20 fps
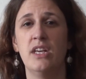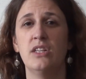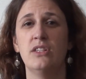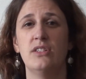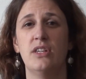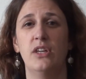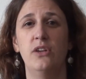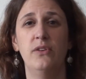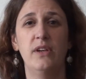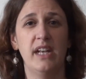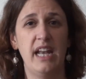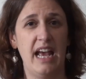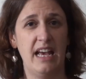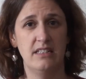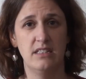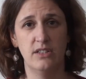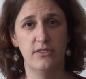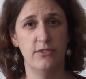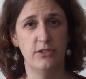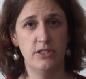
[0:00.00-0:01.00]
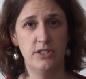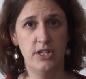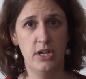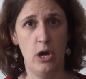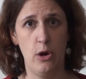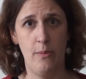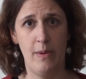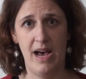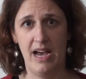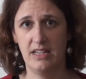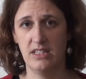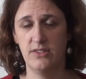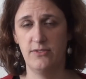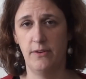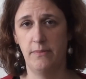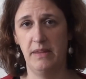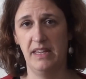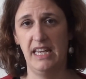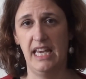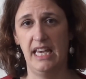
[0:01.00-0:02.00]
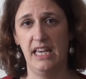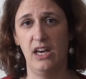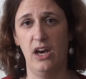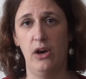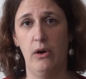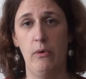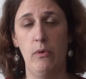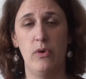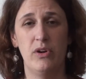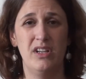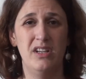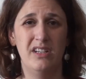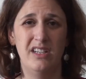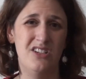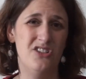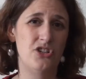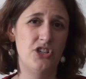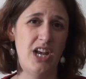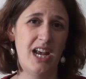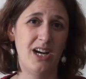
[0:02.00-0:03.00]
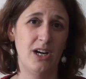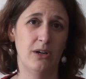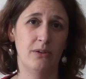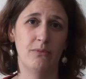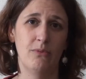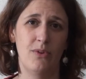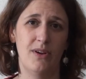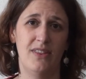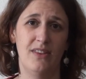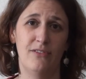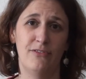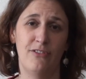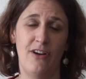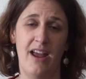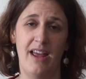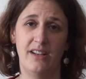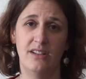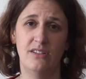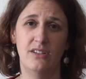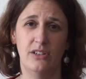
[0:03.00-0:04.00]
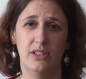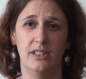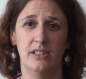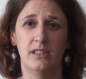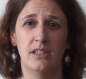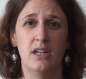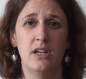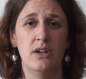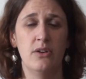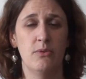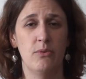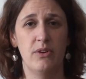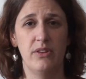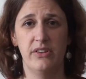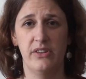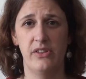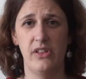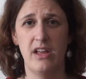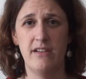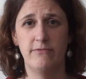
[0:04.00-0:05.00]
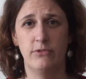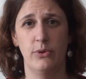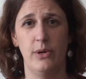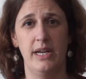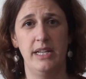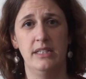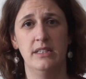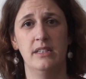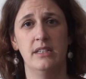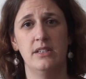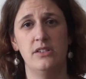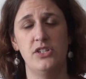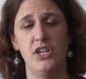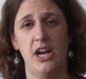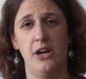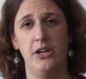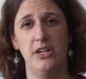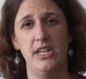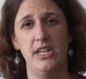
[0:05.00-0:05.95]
So you can ask for a to-go box from the get-go, or you could share with a friend or with a loved one, share a